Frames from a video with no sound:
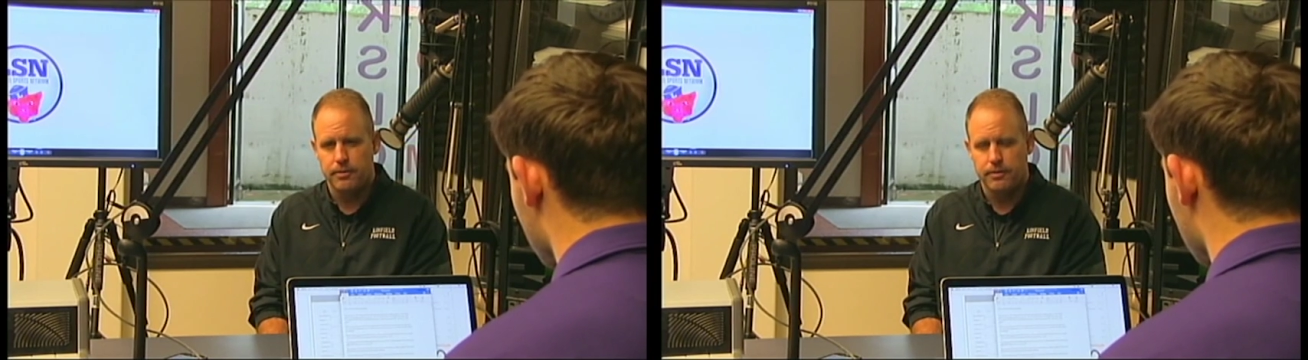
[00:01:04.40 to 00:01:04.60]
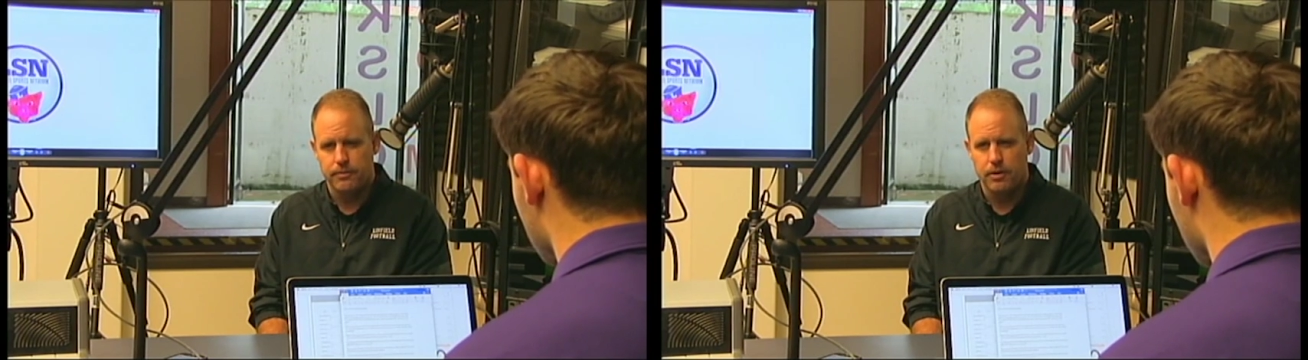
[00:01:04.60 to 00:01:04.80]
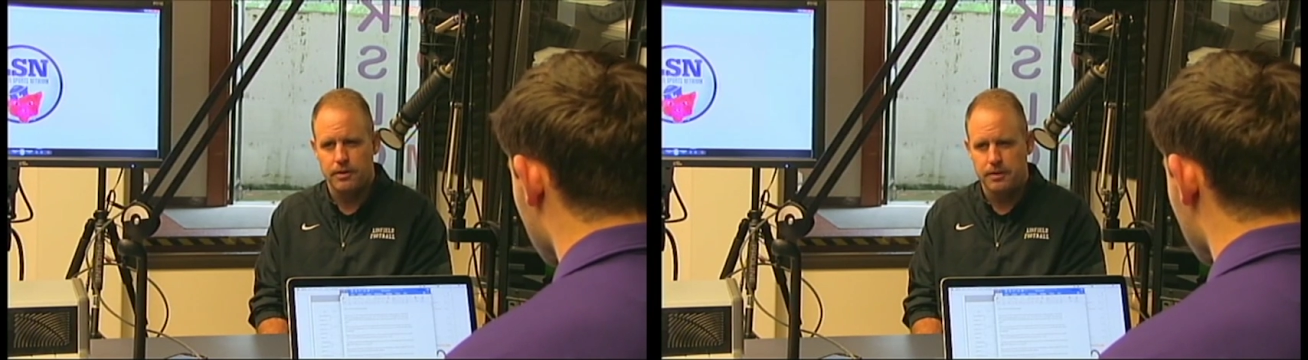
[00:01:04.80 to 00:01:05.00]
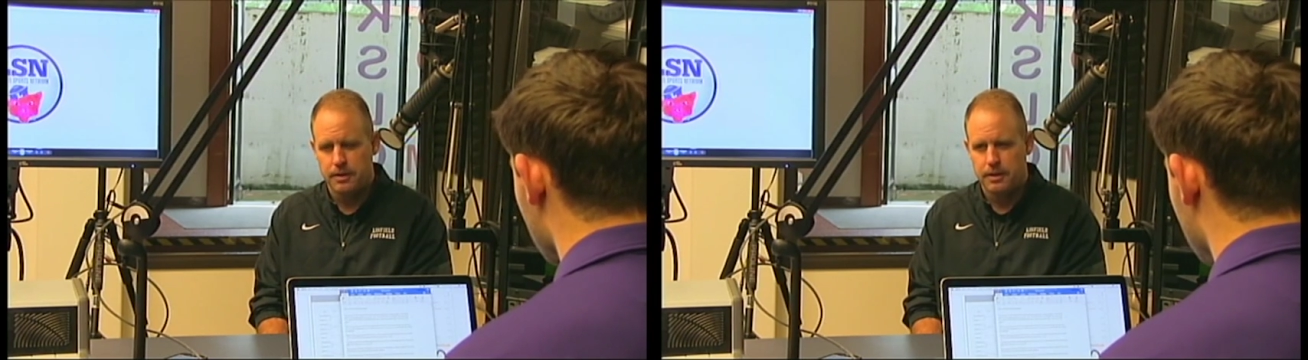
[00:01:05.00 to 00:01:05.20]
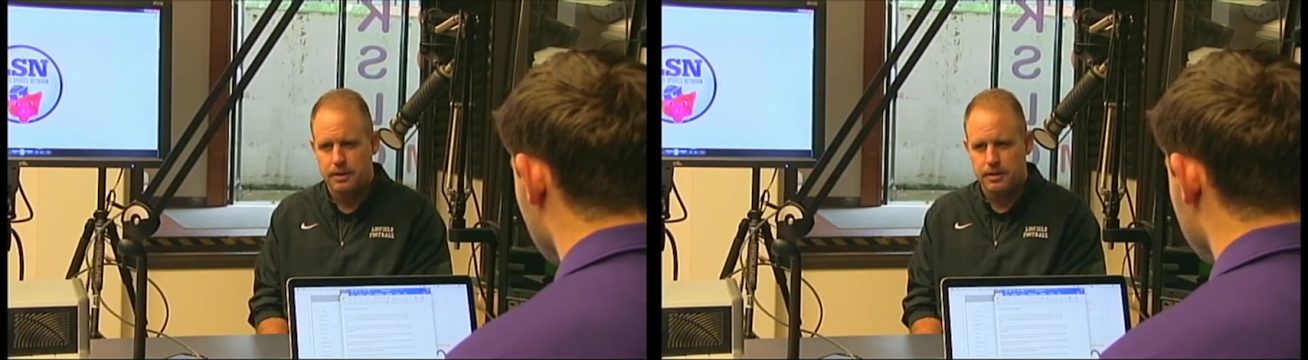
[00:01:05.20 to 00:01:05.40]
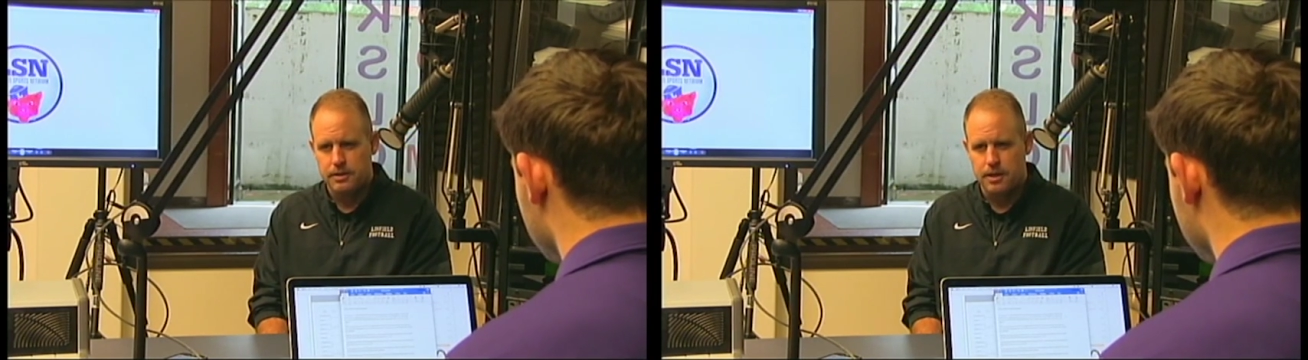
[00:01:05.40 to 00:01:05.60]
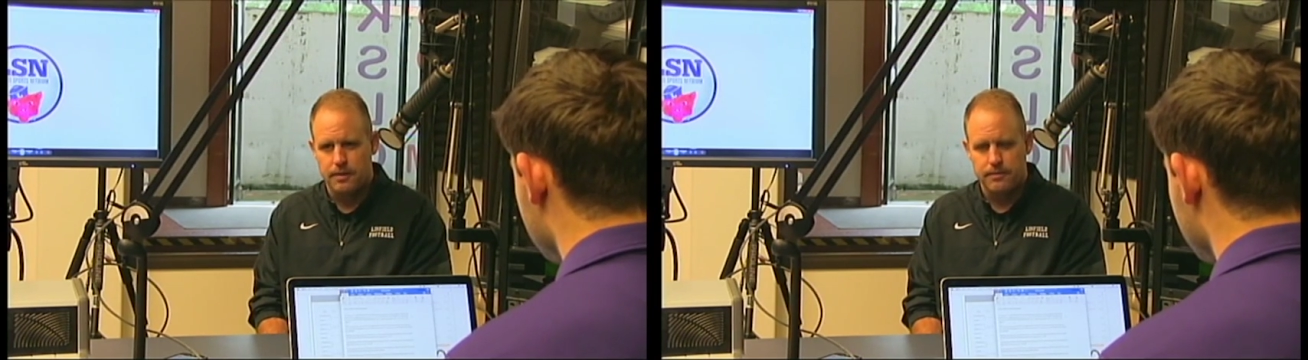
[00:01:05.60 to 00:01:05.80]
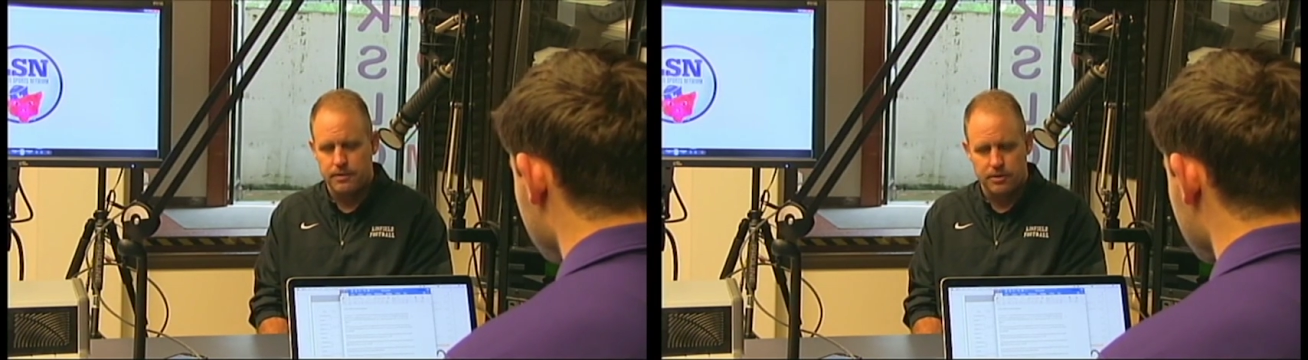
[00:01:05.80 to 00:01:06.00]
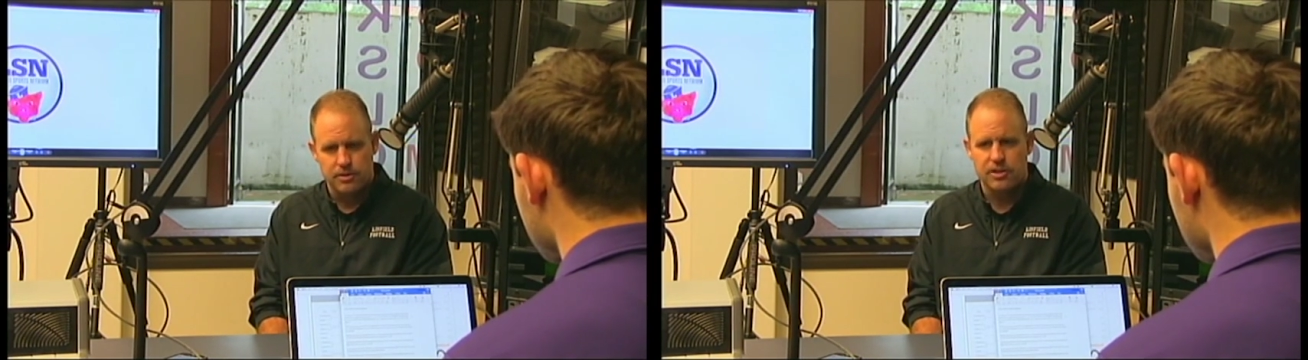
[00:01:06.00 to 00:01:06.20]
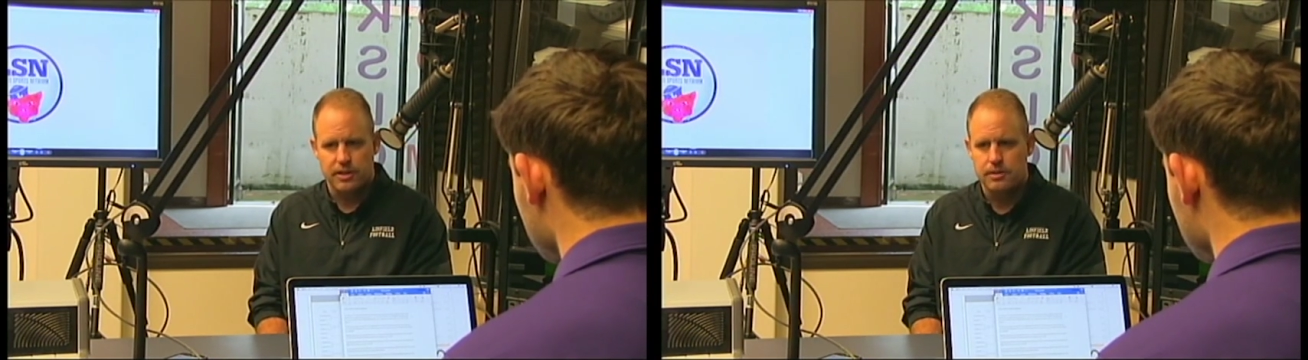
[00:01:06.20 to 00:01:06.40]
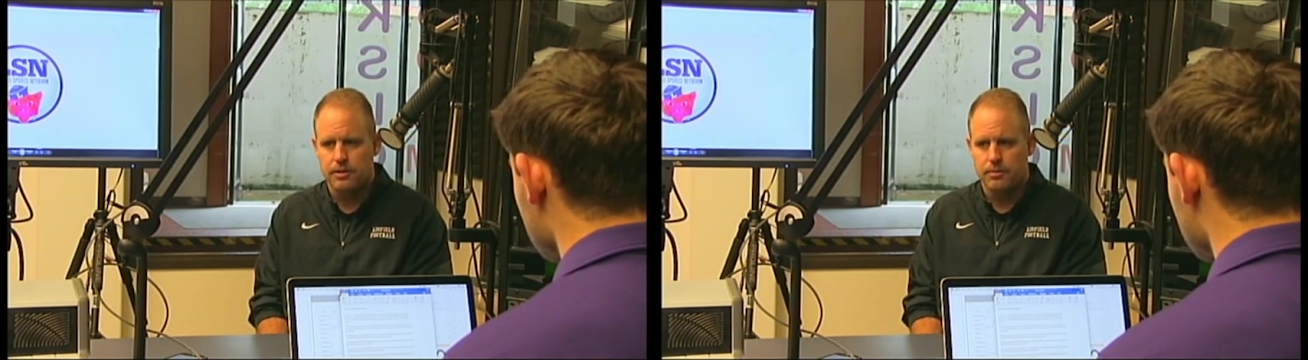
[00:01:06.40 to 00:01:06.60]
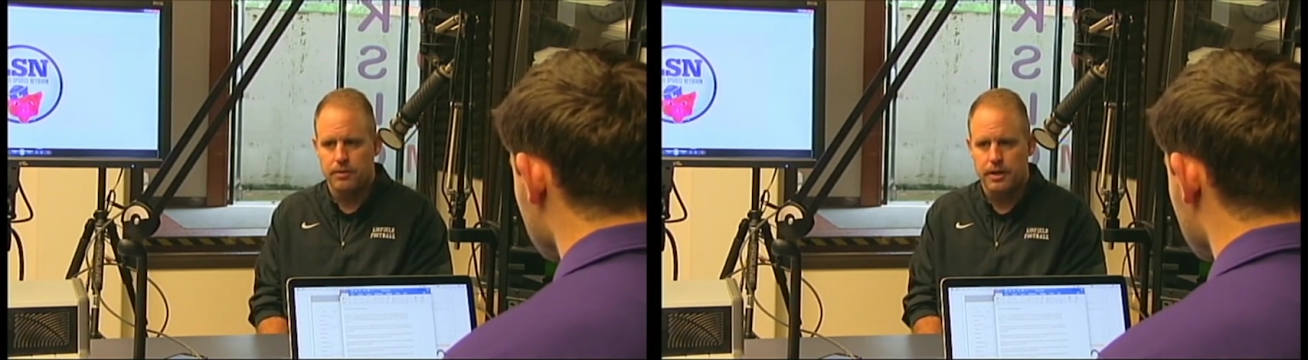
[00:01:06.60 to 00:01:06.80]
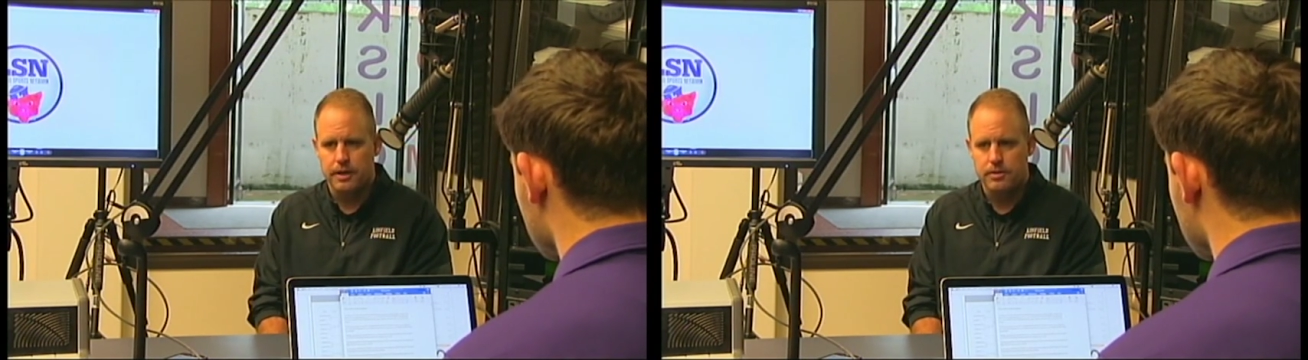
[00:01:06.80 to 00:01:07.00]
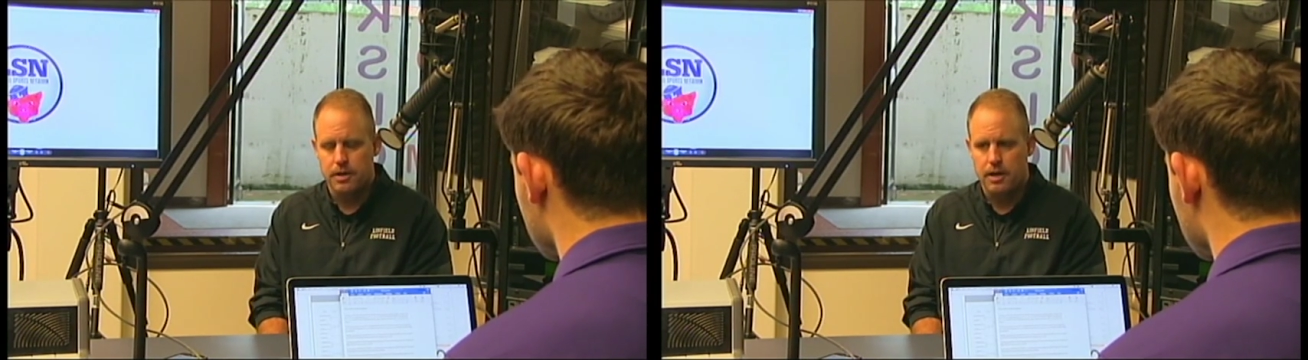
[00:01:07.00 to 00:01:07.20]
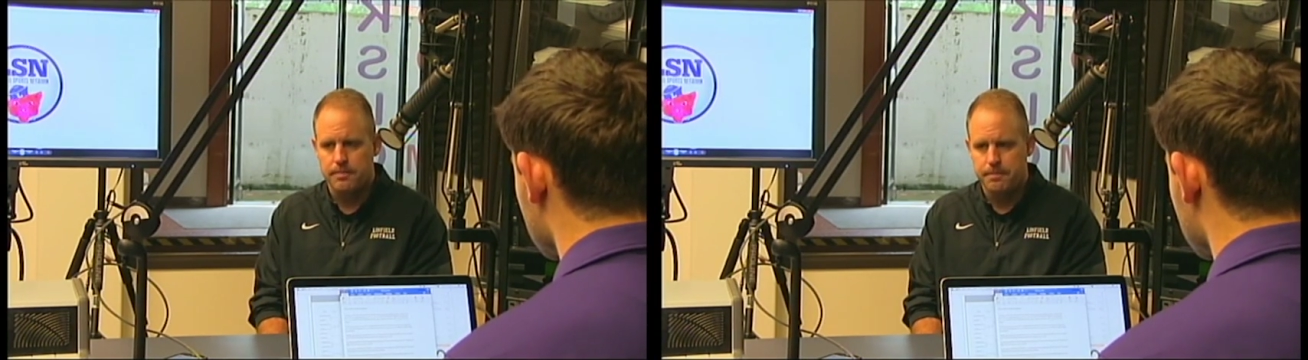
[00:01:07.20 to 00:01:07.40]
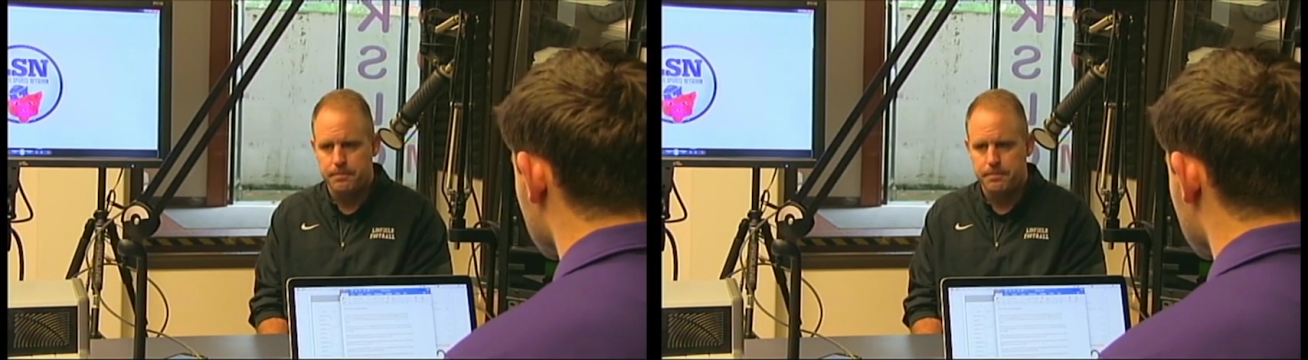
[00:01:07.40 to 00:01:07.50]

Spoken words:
front seven, you know, six did a really nice job